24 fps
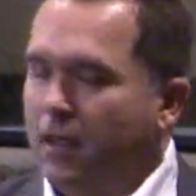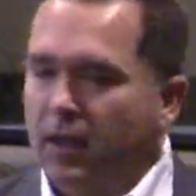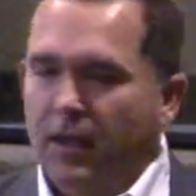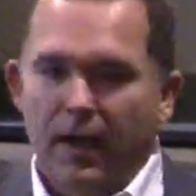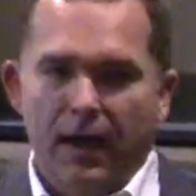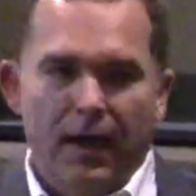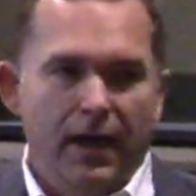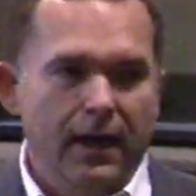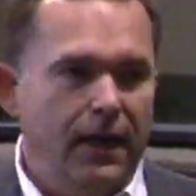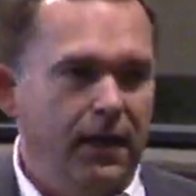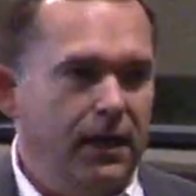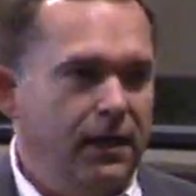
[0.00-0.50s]

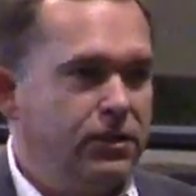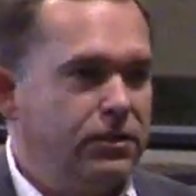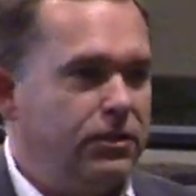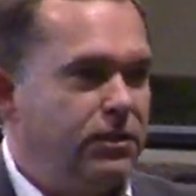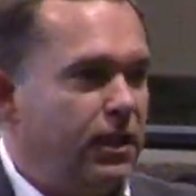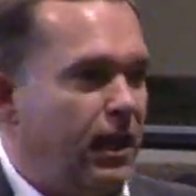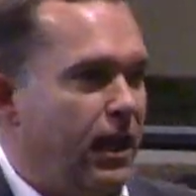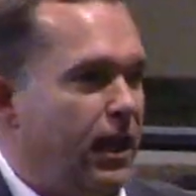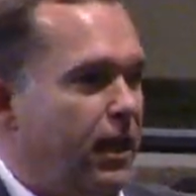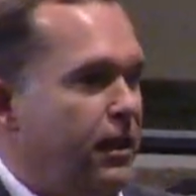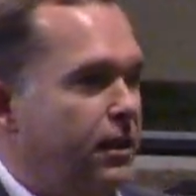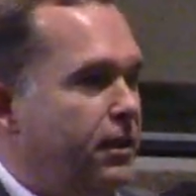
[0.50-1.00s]
and he
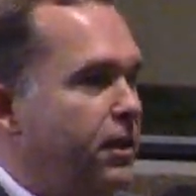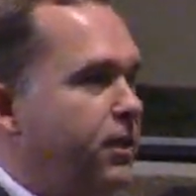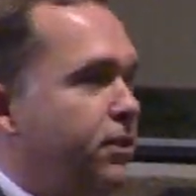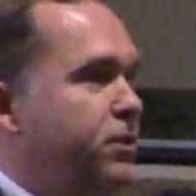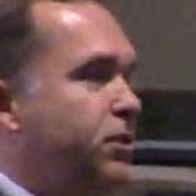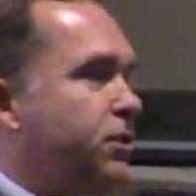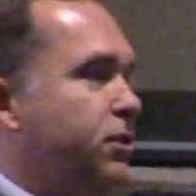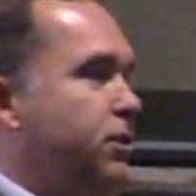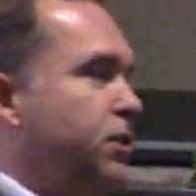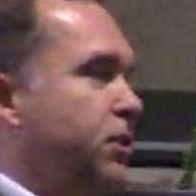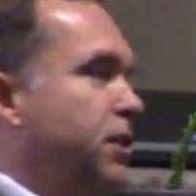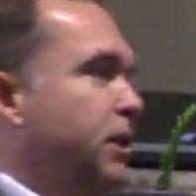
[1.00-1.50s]
said, this
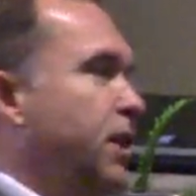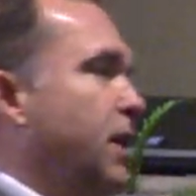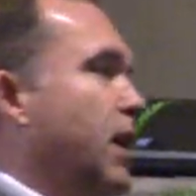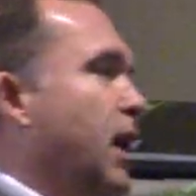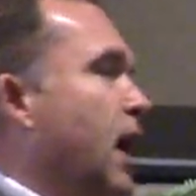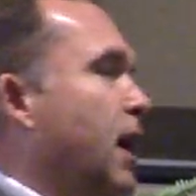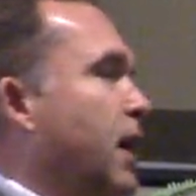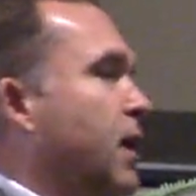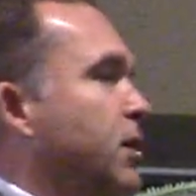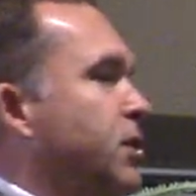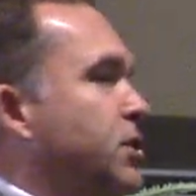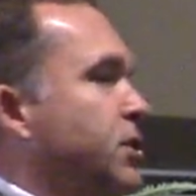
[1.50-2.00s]
is a get
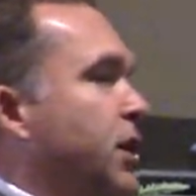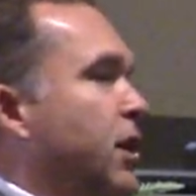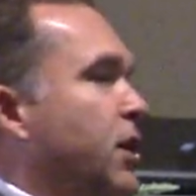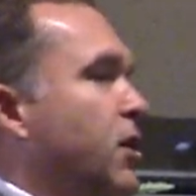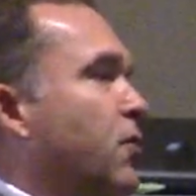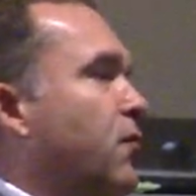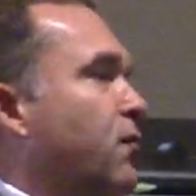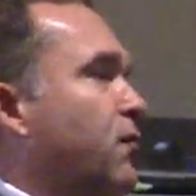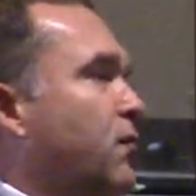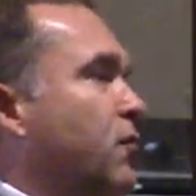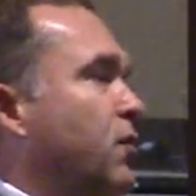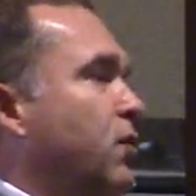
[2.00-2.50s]
out of
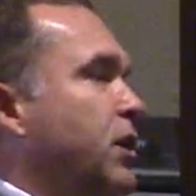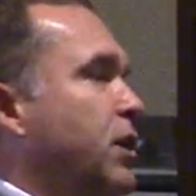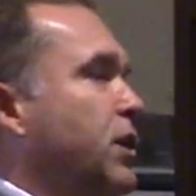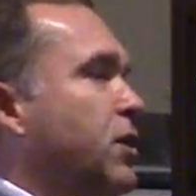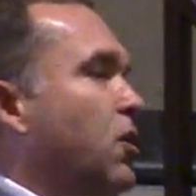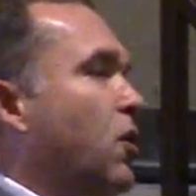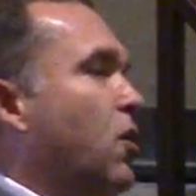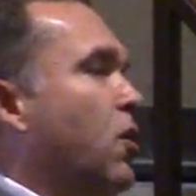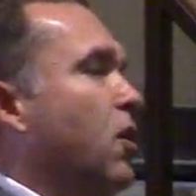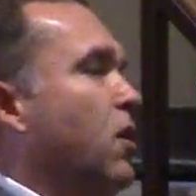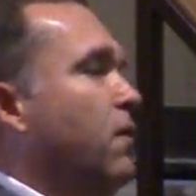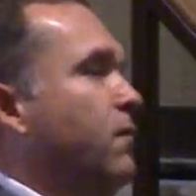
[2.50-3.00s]
jail free
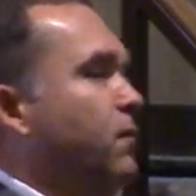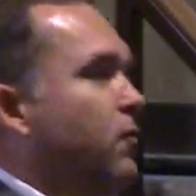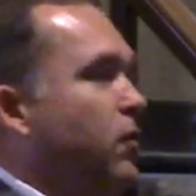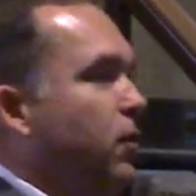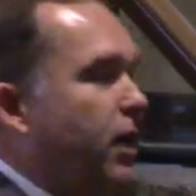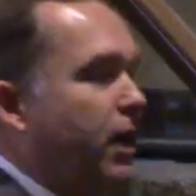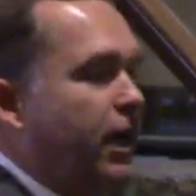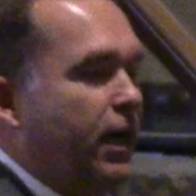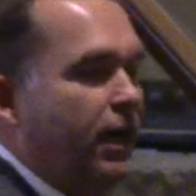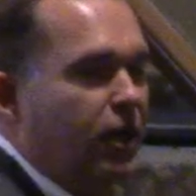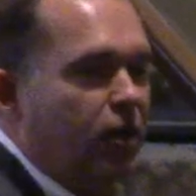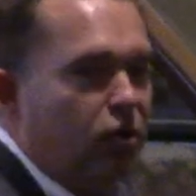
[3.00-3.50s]
card for
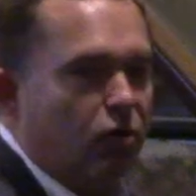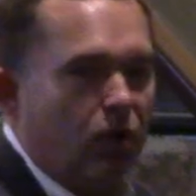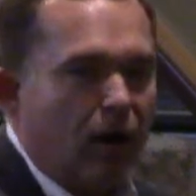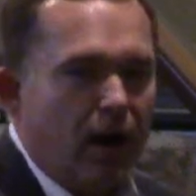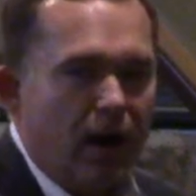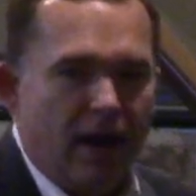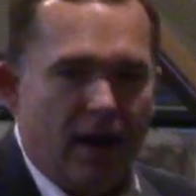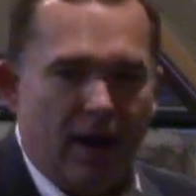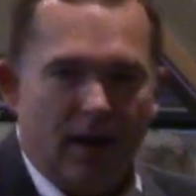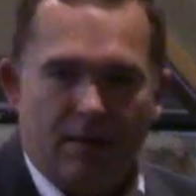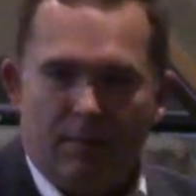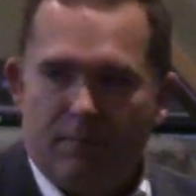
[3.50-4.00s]
any
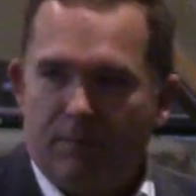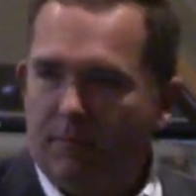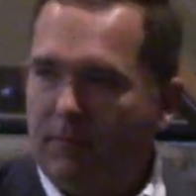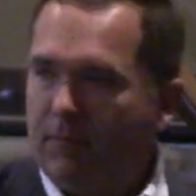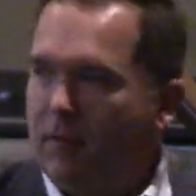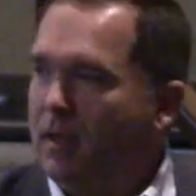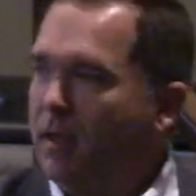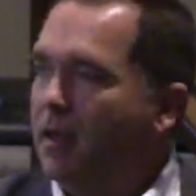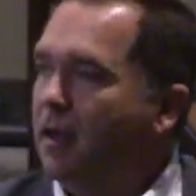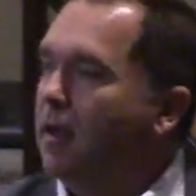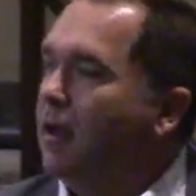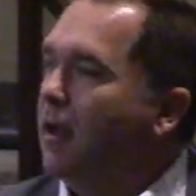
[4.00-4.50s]
crime,
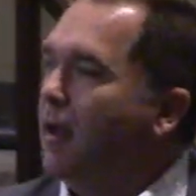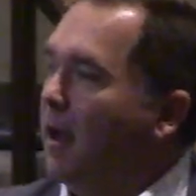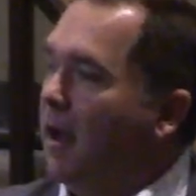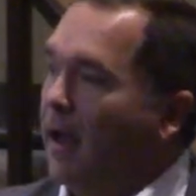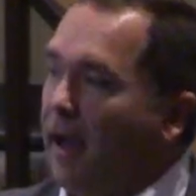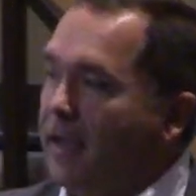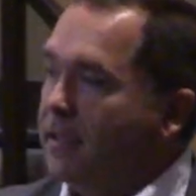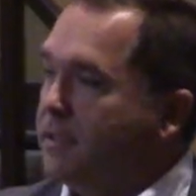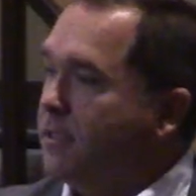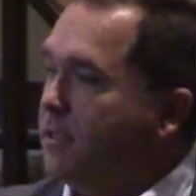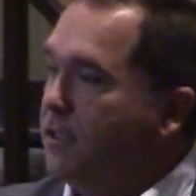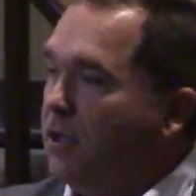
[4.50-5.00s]

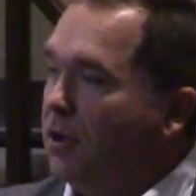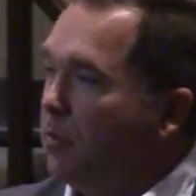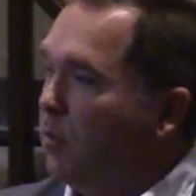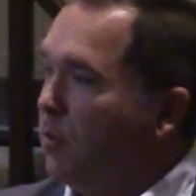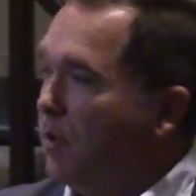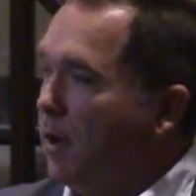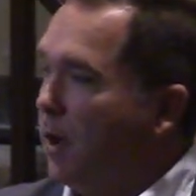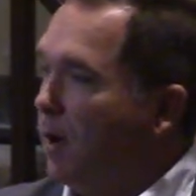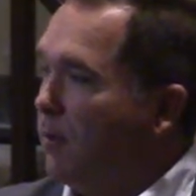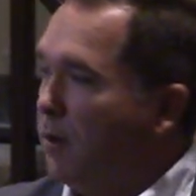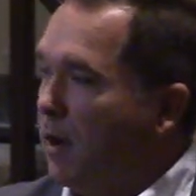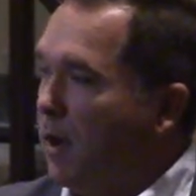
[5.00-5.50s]
I still
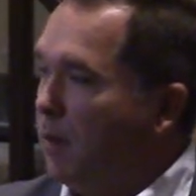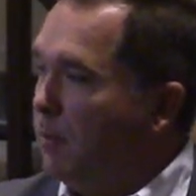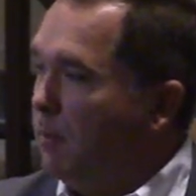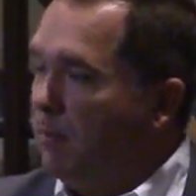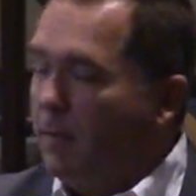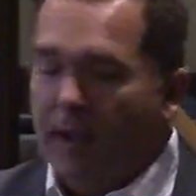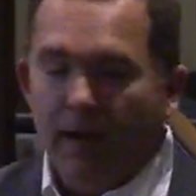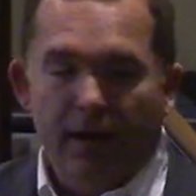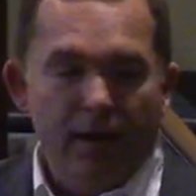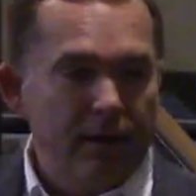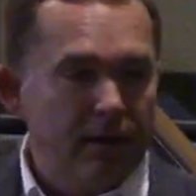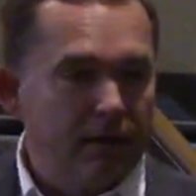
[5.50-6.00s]
would not rob a
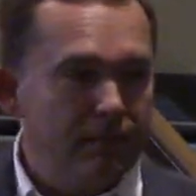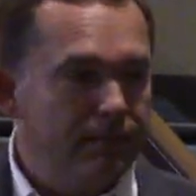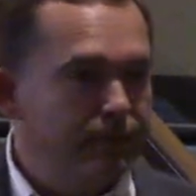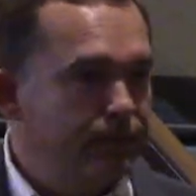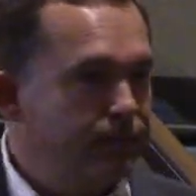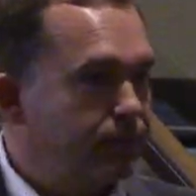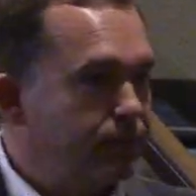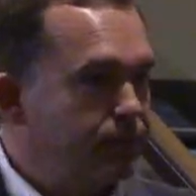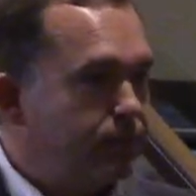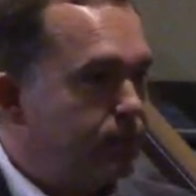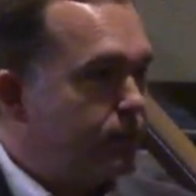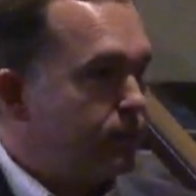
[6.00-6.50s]
bank.
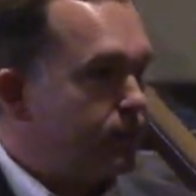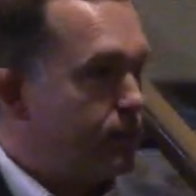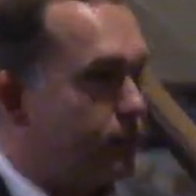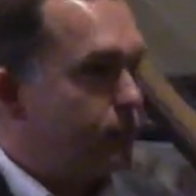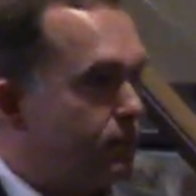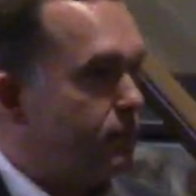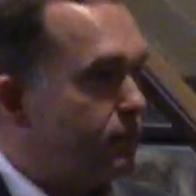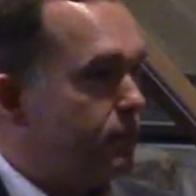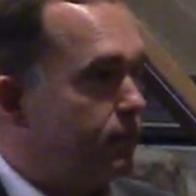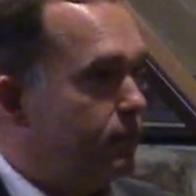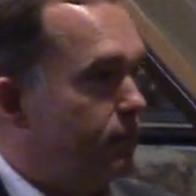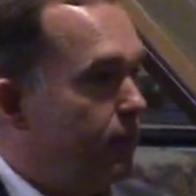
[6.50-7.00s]

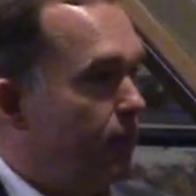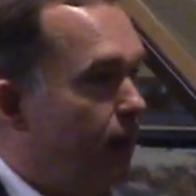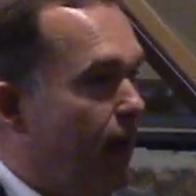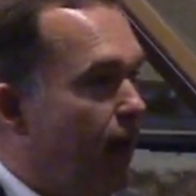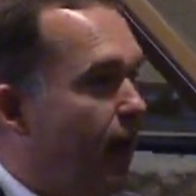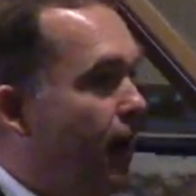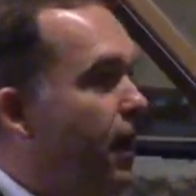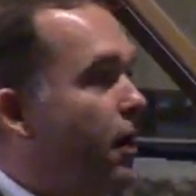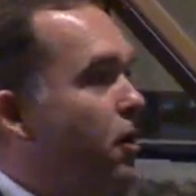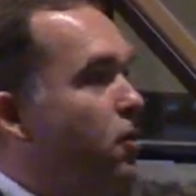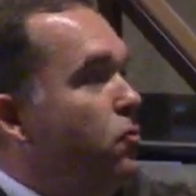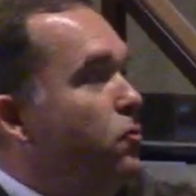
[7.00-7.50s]

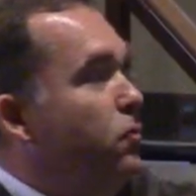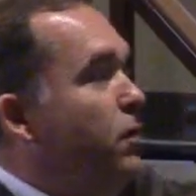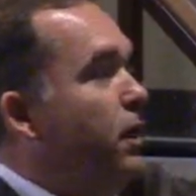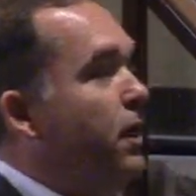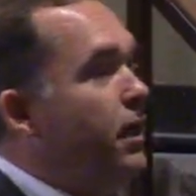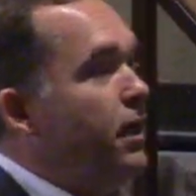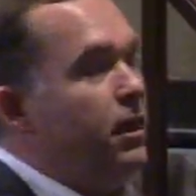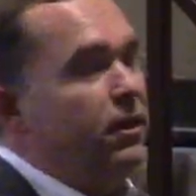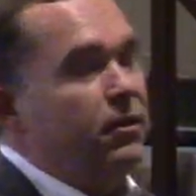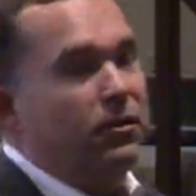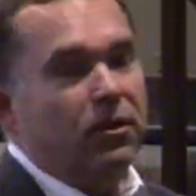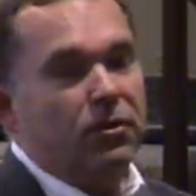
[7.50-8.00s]
I don't
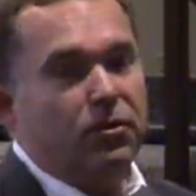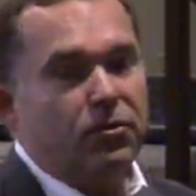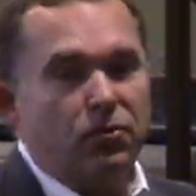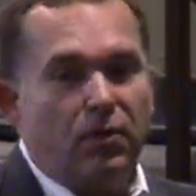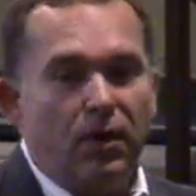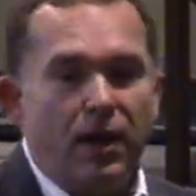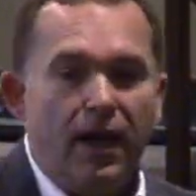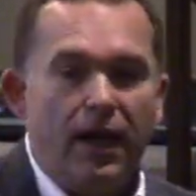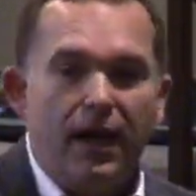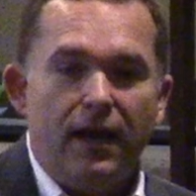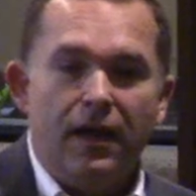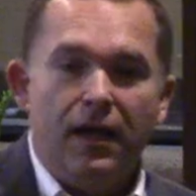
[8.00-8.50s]
need the
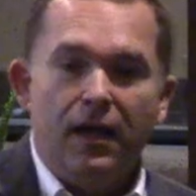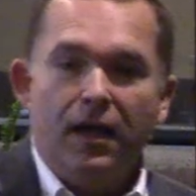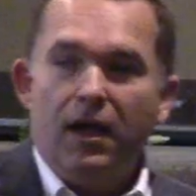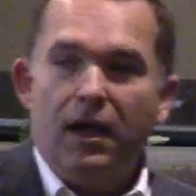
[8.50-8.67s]
threat